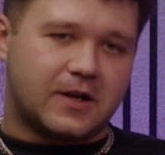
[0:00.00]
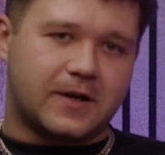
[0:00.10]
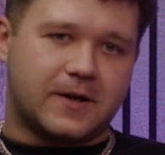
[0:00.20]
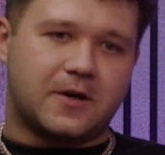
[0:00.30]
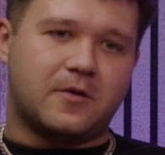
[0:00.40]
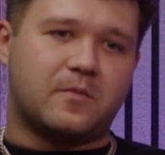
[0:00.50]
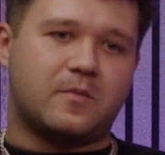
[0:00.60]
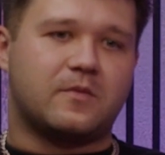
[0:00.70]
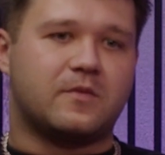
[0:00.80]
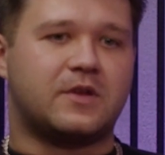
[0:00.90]

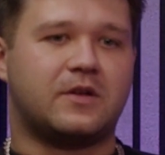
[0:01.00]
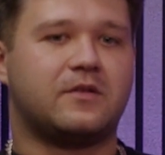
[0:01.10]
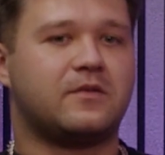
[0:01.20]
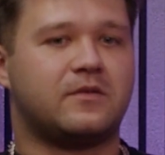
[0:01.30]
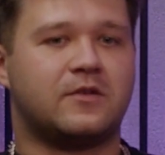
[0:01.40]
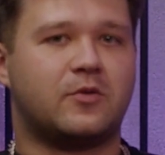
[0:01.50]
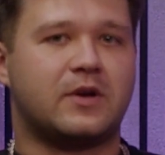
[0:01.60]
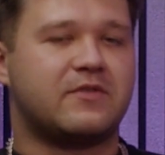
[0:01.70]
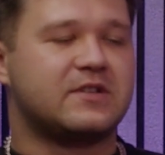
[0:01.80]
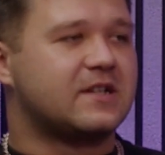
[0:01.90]
that no
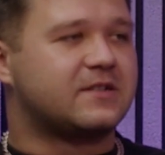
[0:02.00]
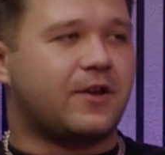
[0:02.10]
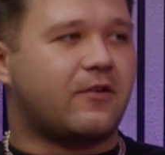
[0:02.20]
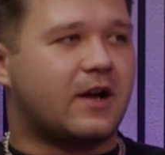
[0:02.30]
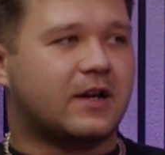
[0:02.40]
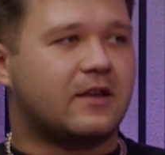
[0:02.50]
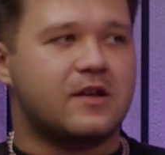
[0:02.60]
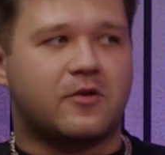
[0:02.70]
one ever says they don't like it.